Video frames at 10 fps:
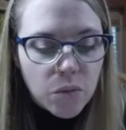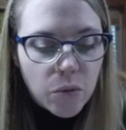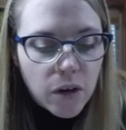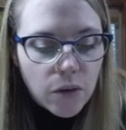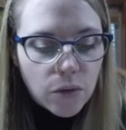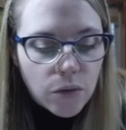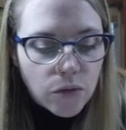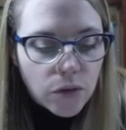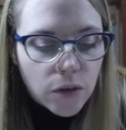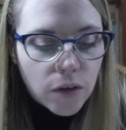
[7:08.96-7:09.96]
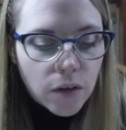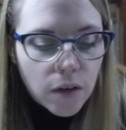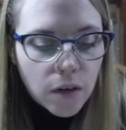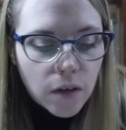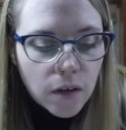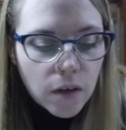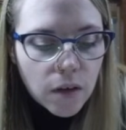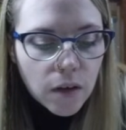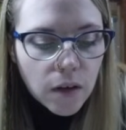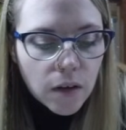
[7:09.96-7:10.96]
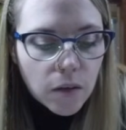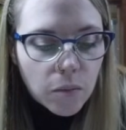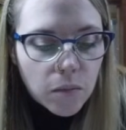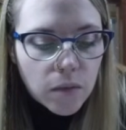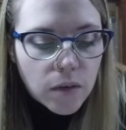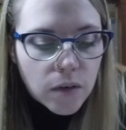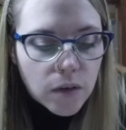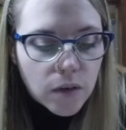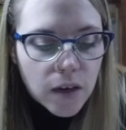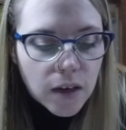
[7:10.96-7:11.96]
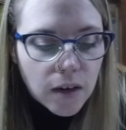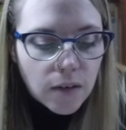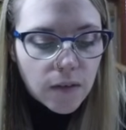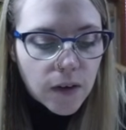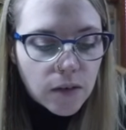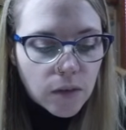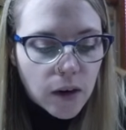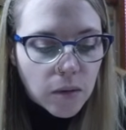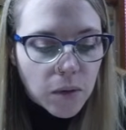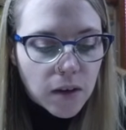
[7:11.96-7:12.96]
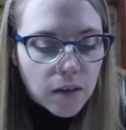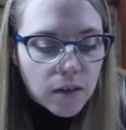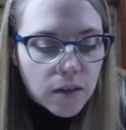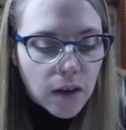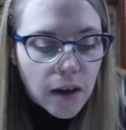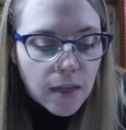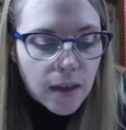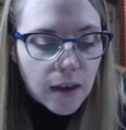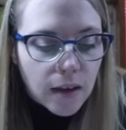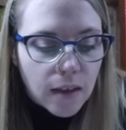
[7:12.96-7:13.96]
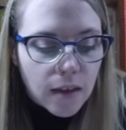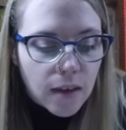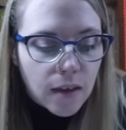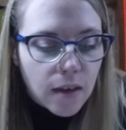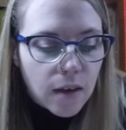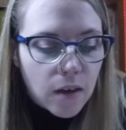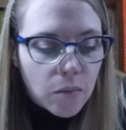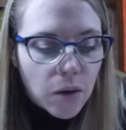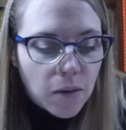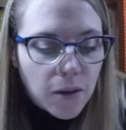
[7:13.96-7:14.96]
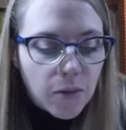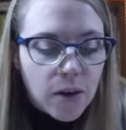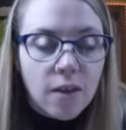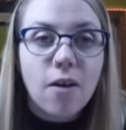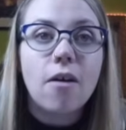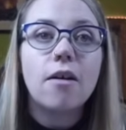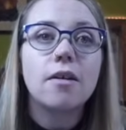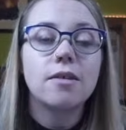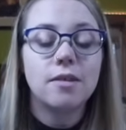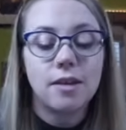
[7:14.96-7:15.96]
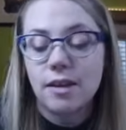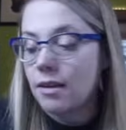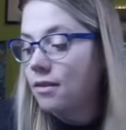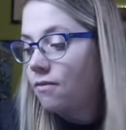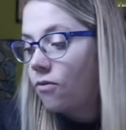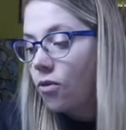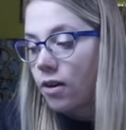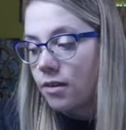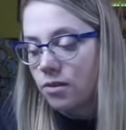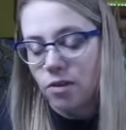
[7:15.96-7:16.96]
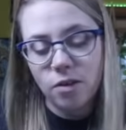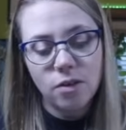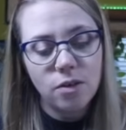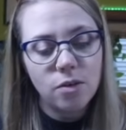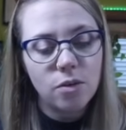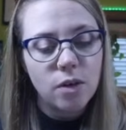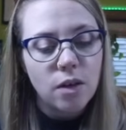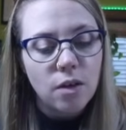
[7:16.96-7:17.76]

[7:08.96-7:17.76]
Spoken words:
is pretty crucial to getting your face right, because I think probably one of the hardest things for us to do